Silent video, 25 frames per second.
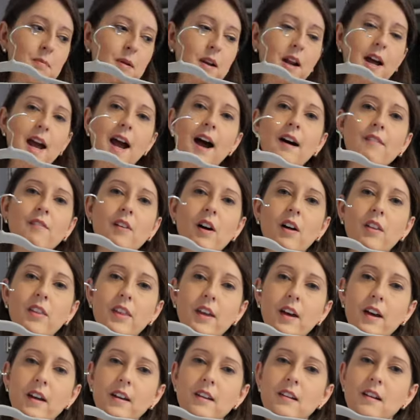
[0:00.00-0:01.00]
but I have
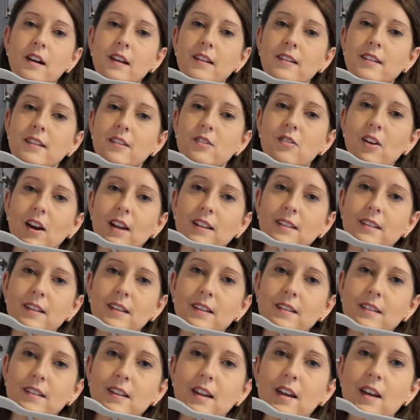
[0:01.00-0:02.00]
other nicer
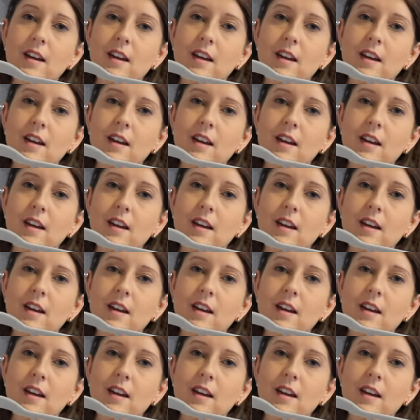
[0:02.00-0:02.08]
dresses,